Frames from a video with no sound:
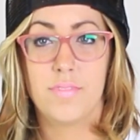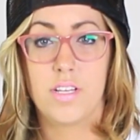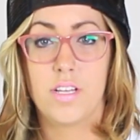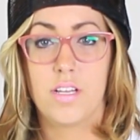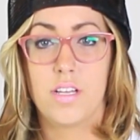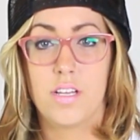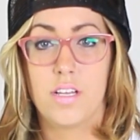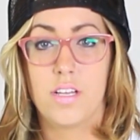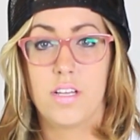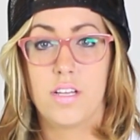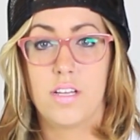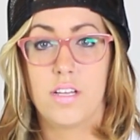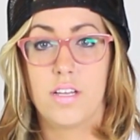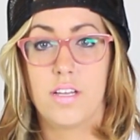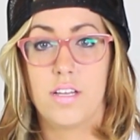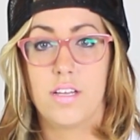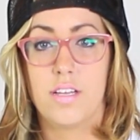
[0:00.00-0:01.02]
Southern
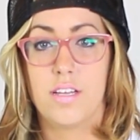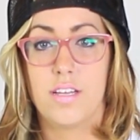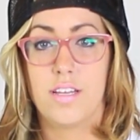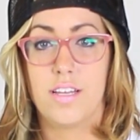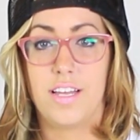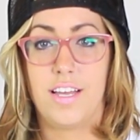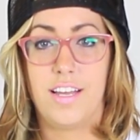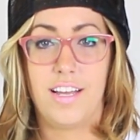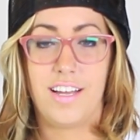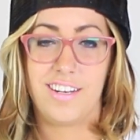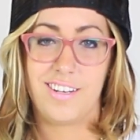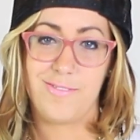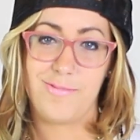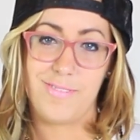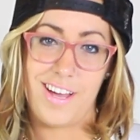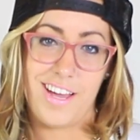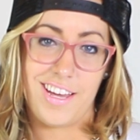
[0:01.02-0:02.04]
growl, girl? I
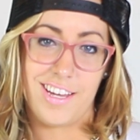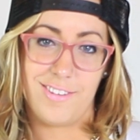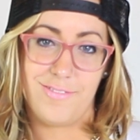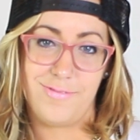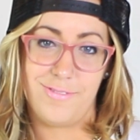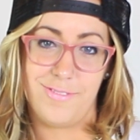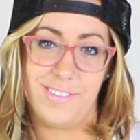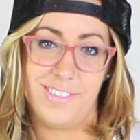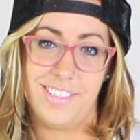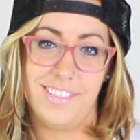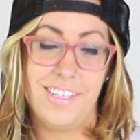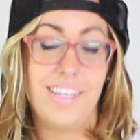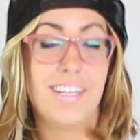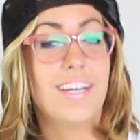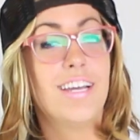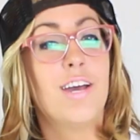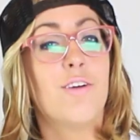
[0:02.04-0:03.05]
don't have one.
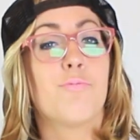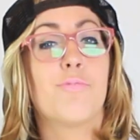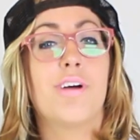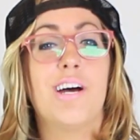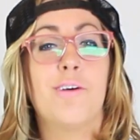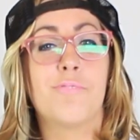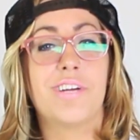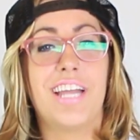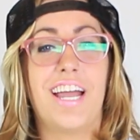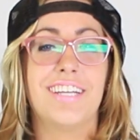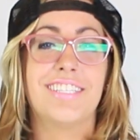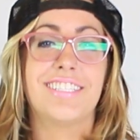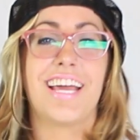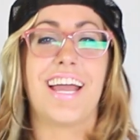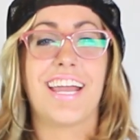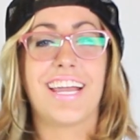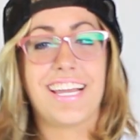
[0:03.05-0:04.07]
Well, when I
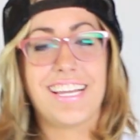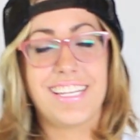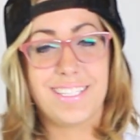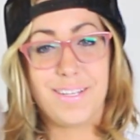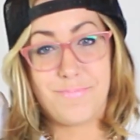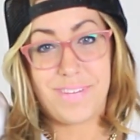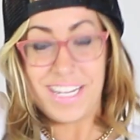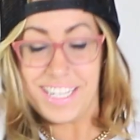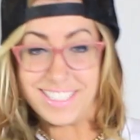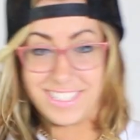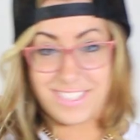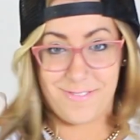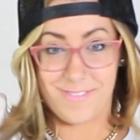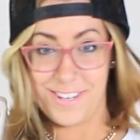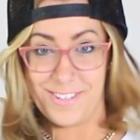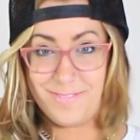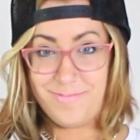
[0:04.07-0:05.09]
say in the men's
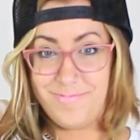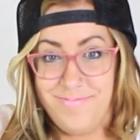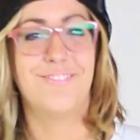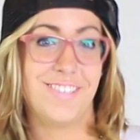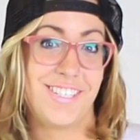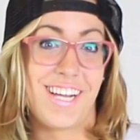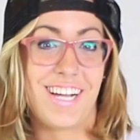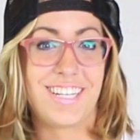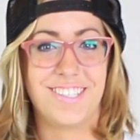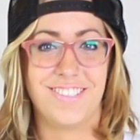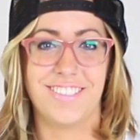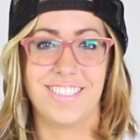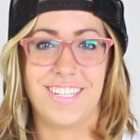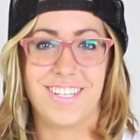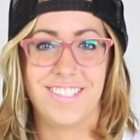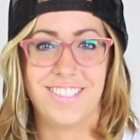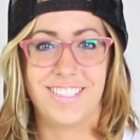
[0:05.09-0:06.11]
room, which I go in
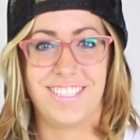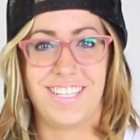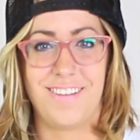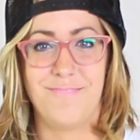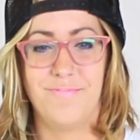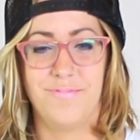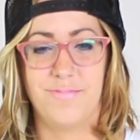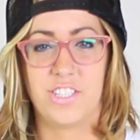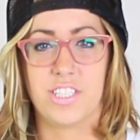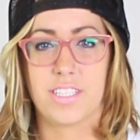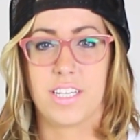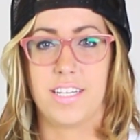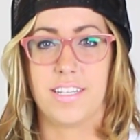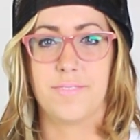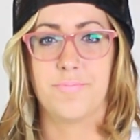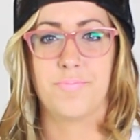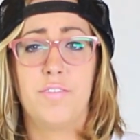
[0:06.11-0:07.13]
there all the time, just kidding.
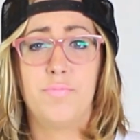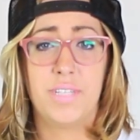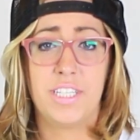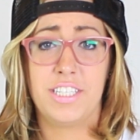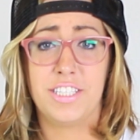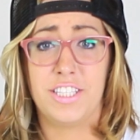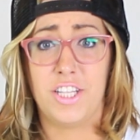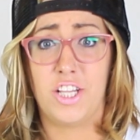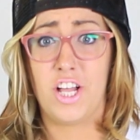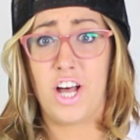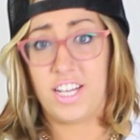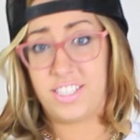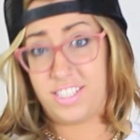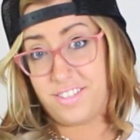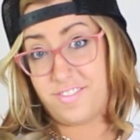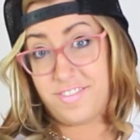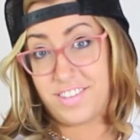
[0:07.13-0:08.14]
I've been on
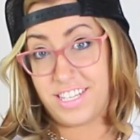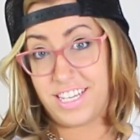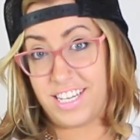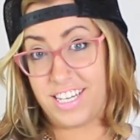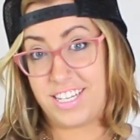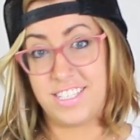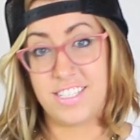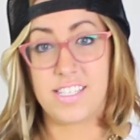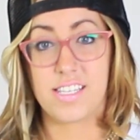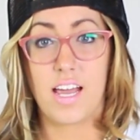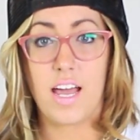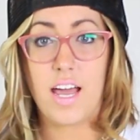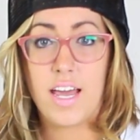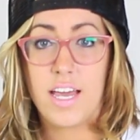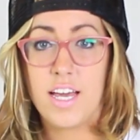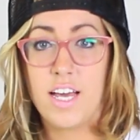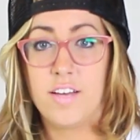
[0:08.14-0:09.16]
lots of things.
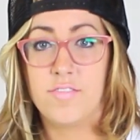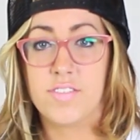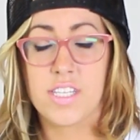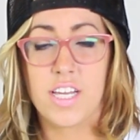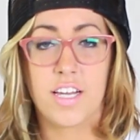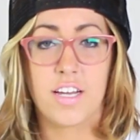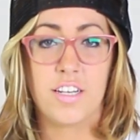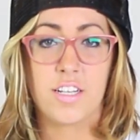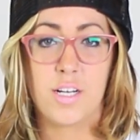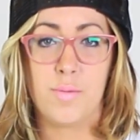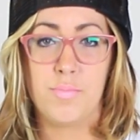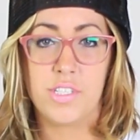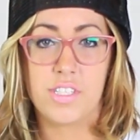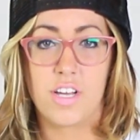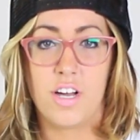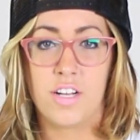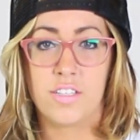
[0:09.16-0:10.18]
I have sang on a couple
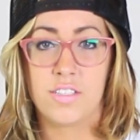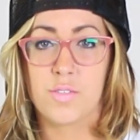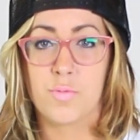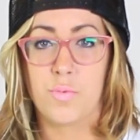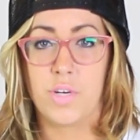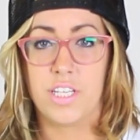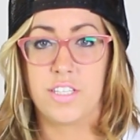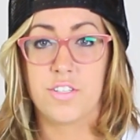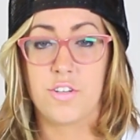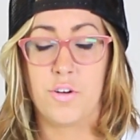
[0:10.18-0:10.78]
songs with